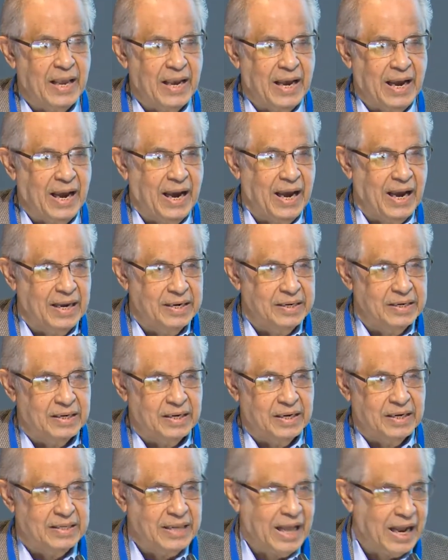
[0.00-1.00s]
and
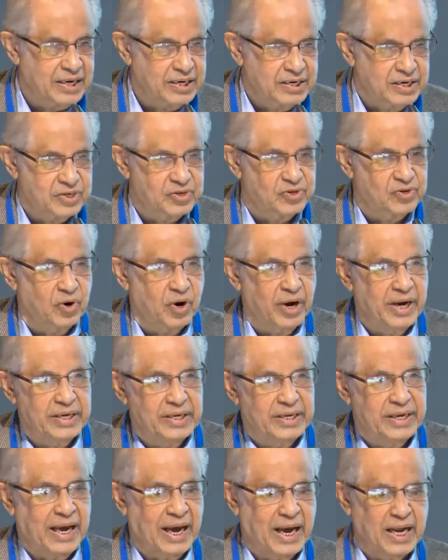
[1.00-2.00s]
uh, that destroyed
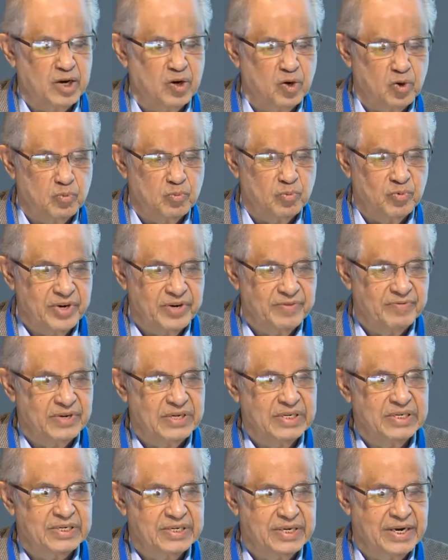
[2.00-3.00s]
the handloom
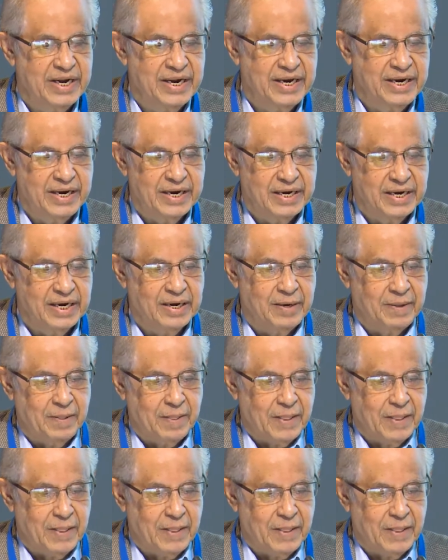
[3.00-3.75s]
weavers in India.